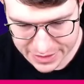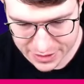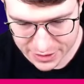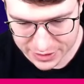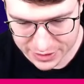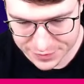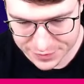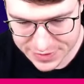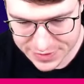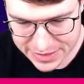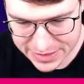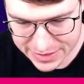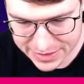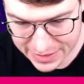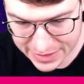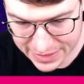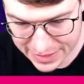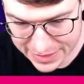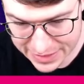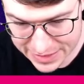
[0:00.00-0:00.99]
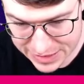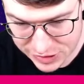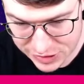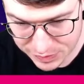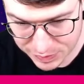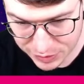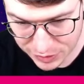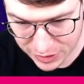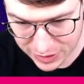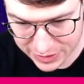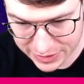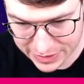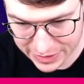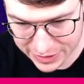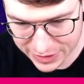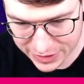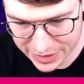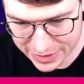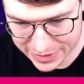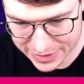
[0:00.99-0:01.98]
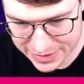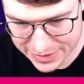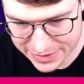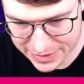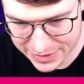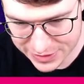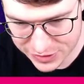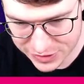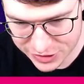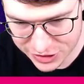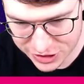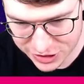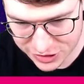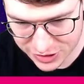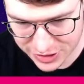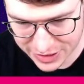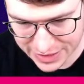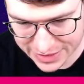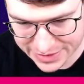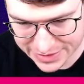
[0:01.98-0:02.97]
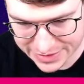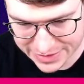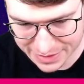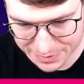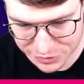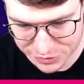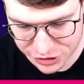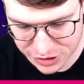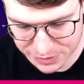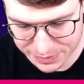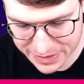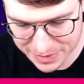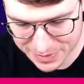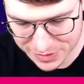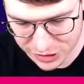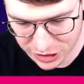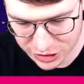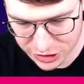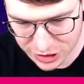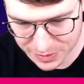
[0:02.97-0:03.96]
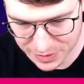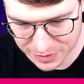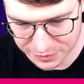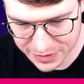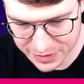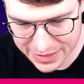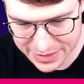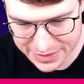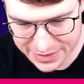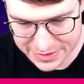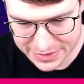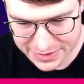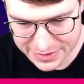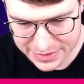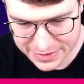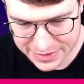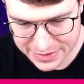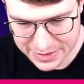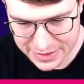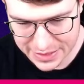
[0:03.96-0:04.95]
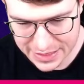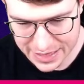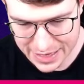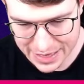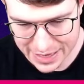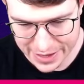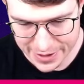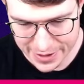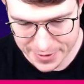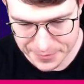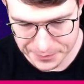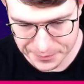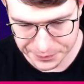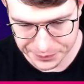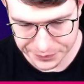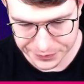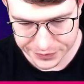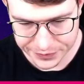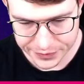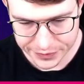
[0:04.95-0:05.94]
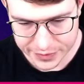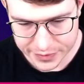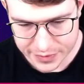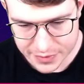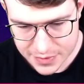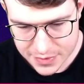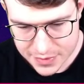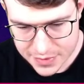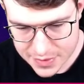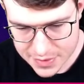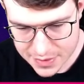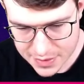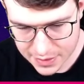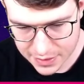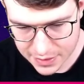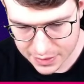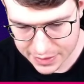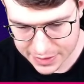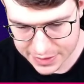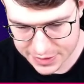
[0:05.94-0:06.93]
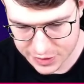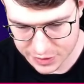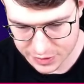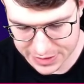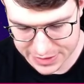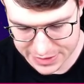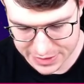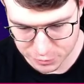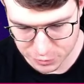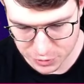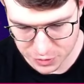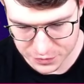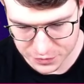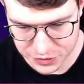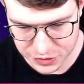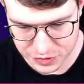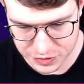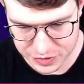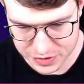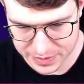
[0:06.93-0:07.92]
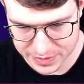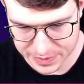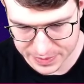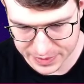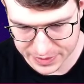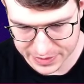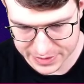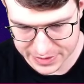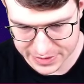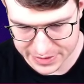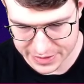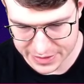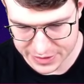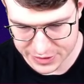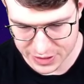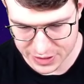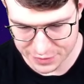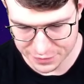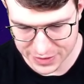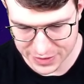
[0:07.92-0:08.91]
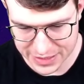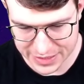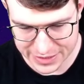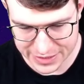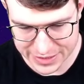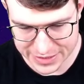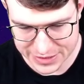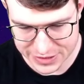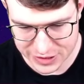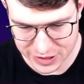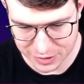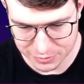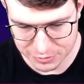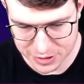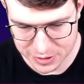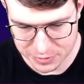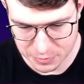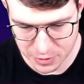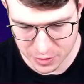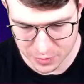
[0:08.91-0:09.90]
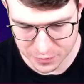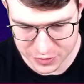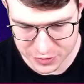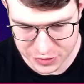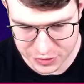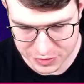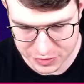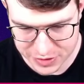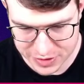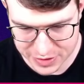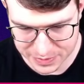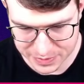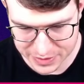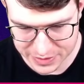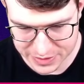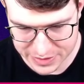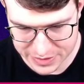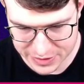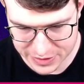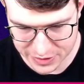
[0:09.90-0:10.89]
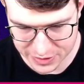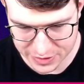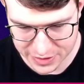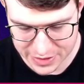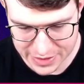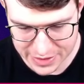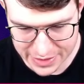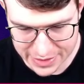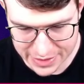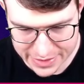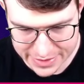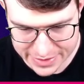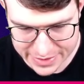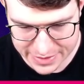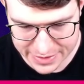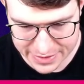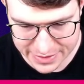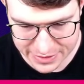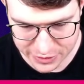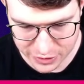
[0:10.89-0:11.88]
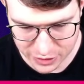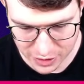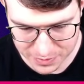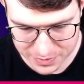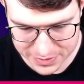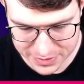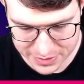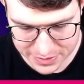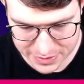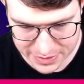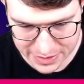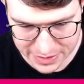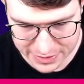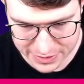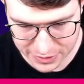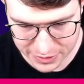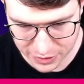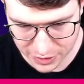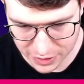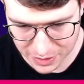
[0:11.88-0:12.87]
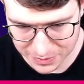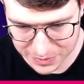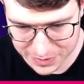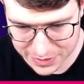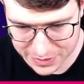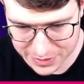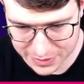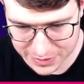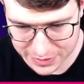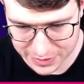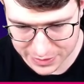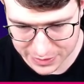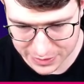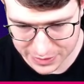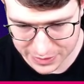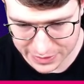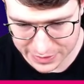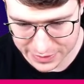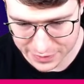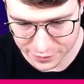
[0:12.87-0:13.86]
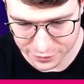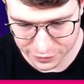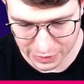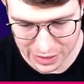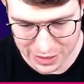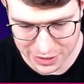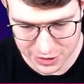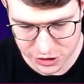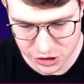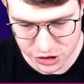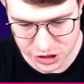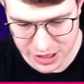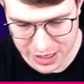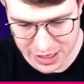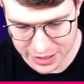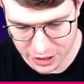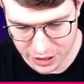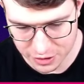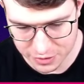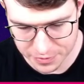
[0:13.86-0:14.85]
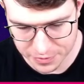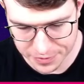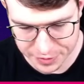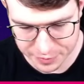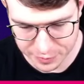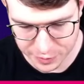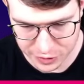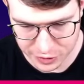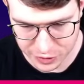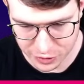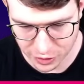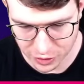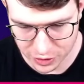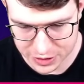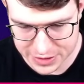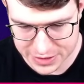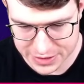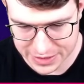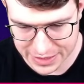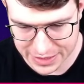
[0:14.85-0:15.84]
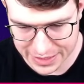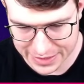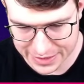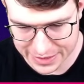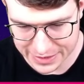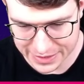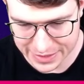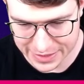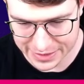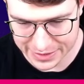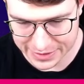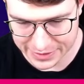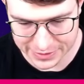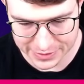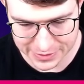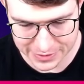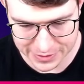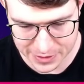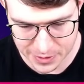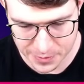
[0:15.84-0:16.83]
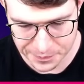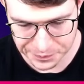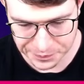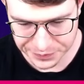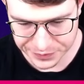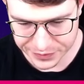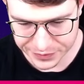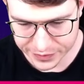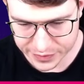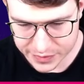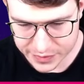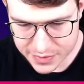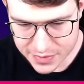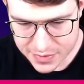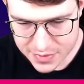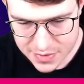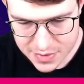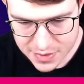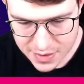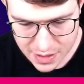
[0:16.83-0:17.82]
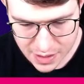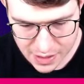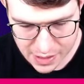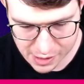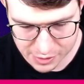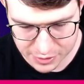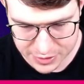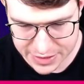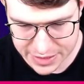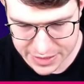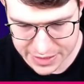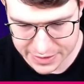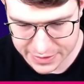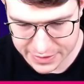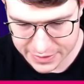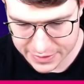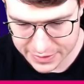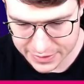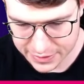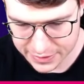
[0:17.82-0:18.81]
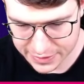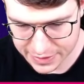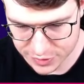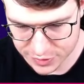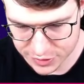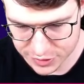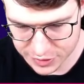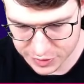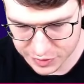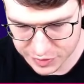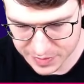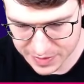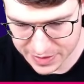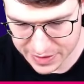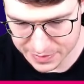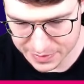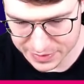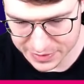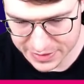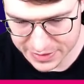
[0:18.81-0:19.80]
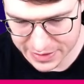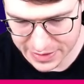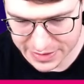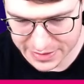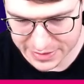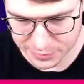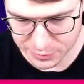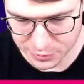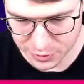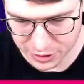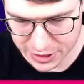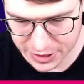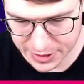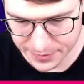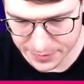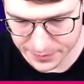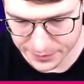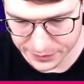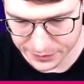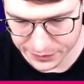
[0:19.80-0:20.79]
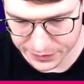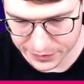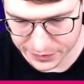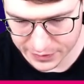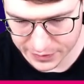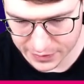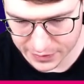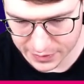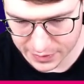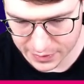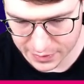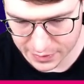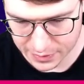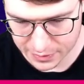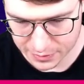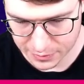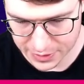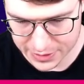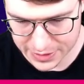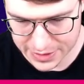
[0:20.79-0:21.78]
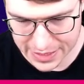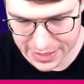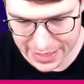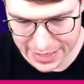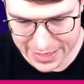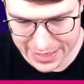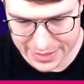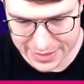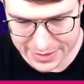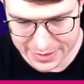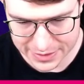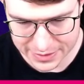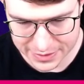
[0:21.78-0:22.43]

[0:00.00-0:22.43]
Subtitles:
on the left side and the kind of support guy on the other side. So he's just going to get some chip damage on top of that. Okay, so is it worth it to use the ability there? So I feel like it's not really worth it to use the ability. So the goblin, like the goblin, or like the Frankenstein, however you want to call it, is kind of like, I would say, okay, I'm just gonna use my ability there. Is it working? What the heck?